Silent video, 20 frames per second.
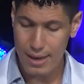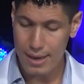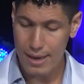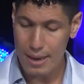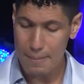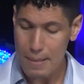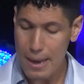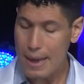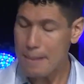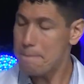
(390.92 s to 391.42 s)

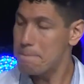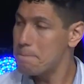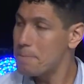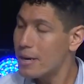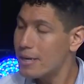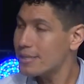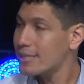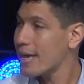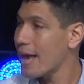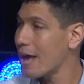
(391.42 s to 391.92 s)
It, it
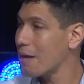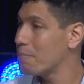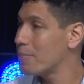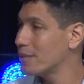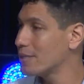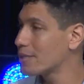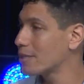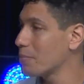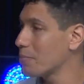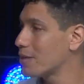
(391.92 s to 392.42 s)
must have
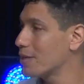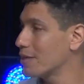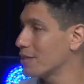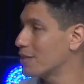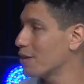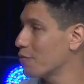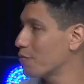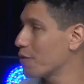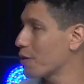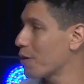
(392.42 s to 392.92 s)
been something
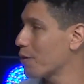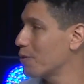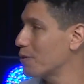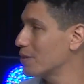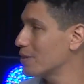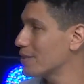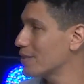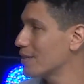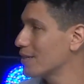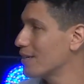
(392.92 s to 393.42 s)

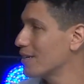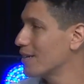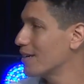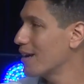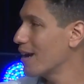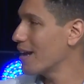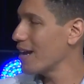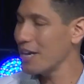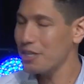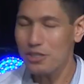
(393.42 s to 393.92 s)
difficult.
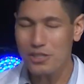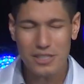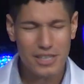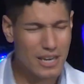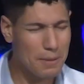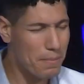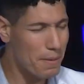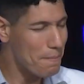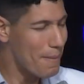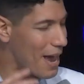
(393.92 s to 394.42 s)
And I just
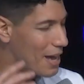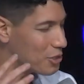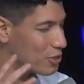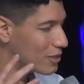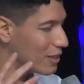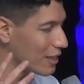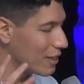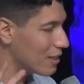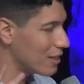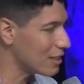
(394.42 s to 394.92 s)
keep
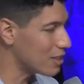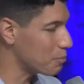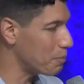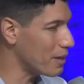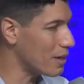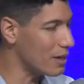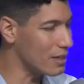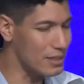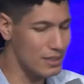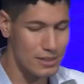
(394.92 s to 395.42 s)
imagining this
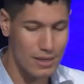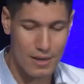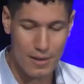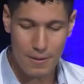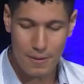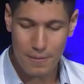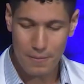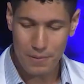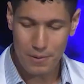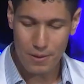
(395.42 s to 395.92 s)
because
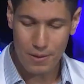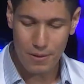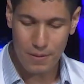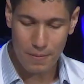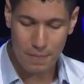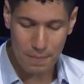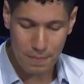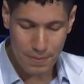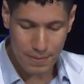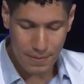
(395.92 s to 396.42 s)

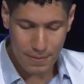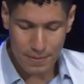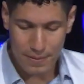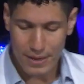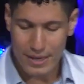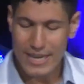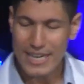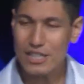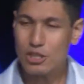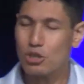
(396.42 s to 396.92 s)

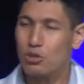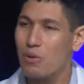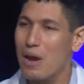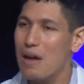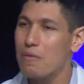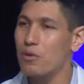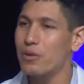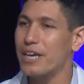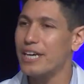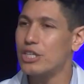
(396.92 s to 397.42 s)
he
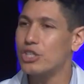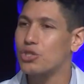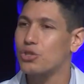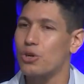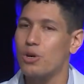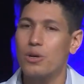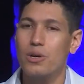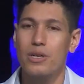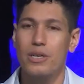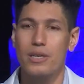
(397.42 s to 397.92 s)
traveled a
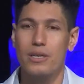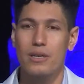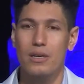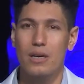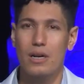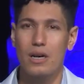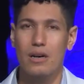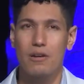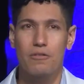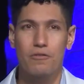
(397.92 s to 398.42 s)
journey
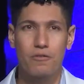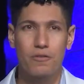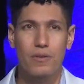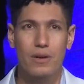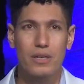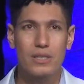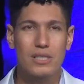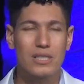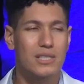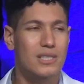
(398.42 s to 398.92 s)
of
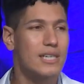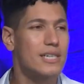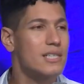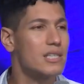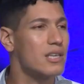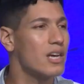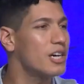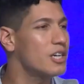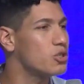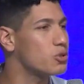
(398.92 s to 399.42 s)

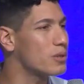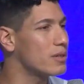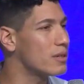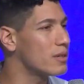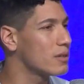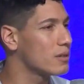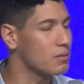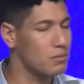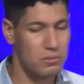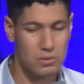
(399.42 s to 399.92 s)
600
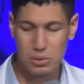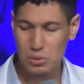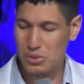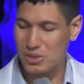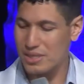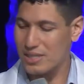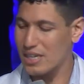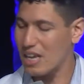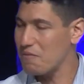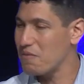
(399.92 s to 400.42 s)
to
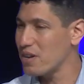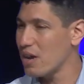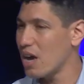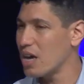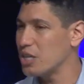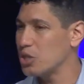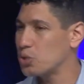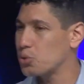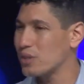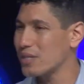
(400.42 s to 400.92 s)

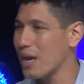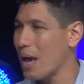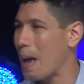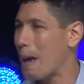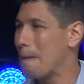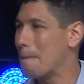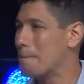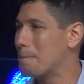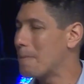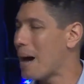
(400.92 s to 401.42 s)
700
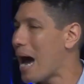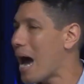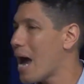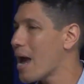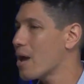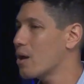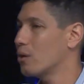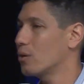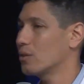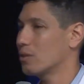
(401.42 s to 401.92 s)

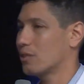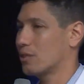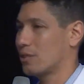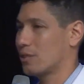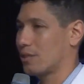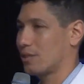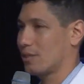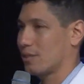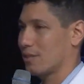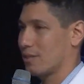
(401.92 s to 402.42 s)

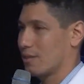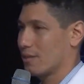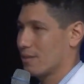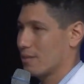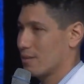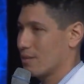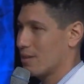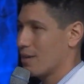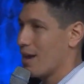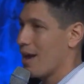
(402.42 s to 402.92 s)
miles
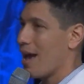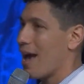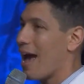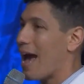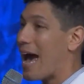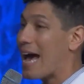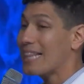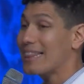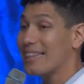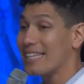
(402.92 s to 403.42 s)

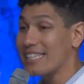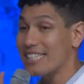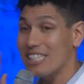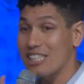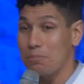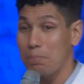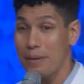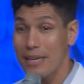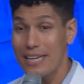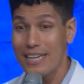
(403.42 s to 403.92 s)
at the
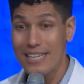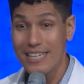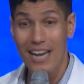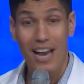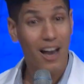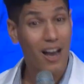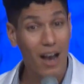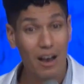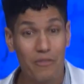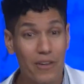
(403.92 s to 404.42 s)
speed
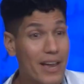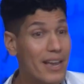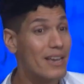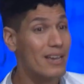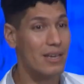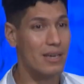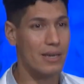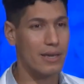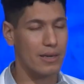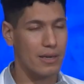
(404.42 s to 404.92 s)
of a
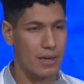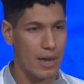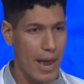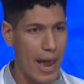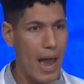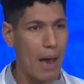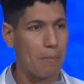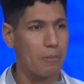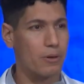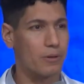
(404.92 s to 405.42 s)

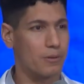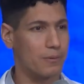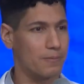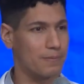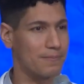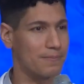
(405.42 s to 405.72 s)
camel.